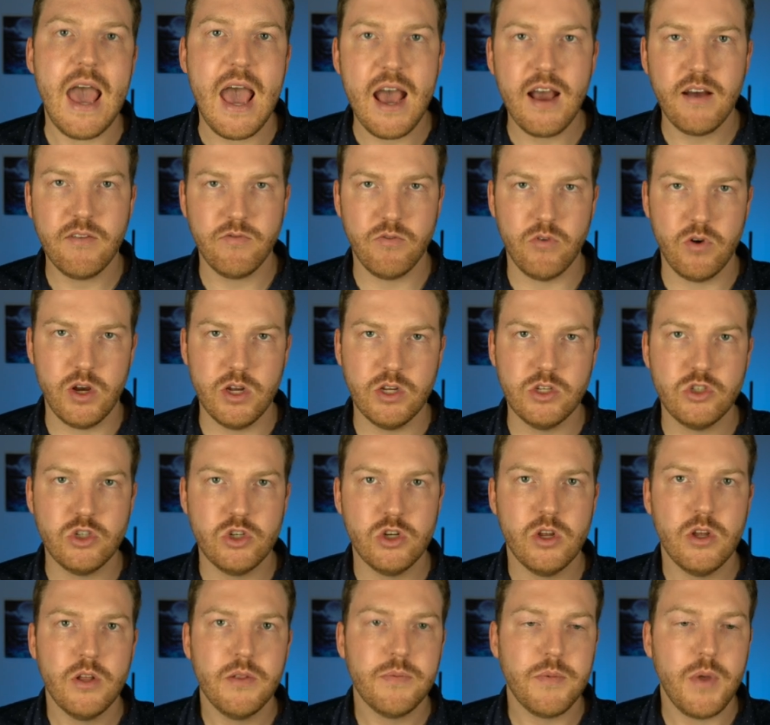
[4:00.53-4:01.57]
average
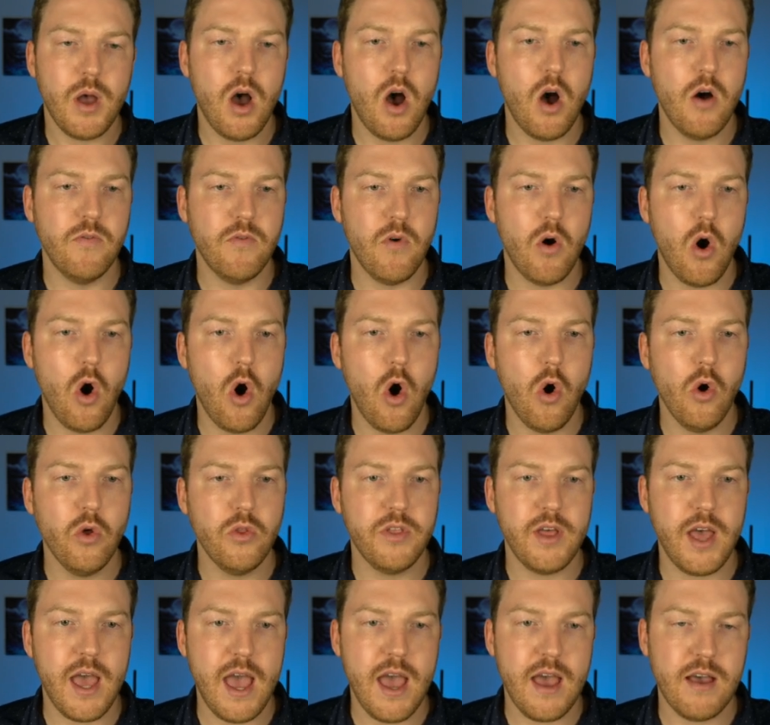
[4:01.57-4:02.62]
of all
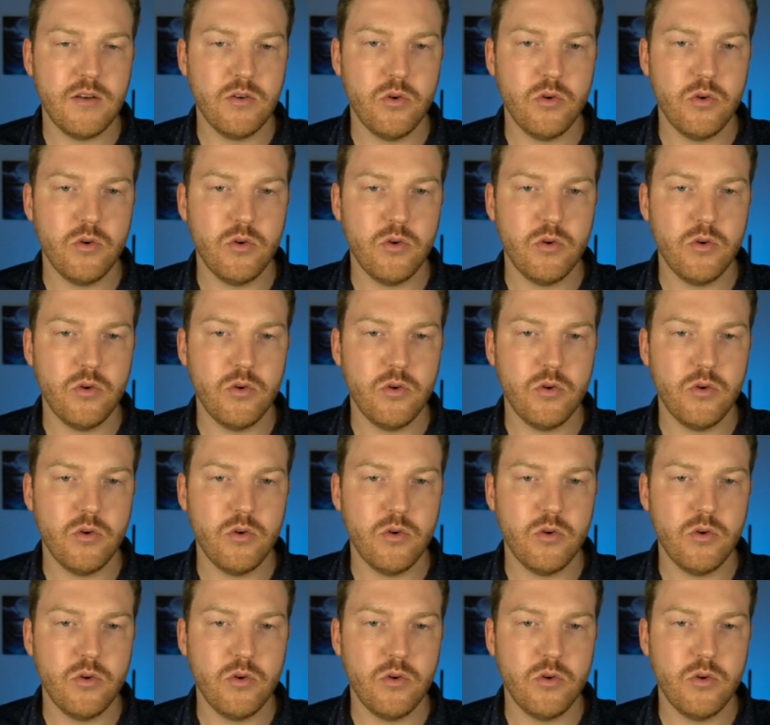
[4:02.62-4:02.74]
the,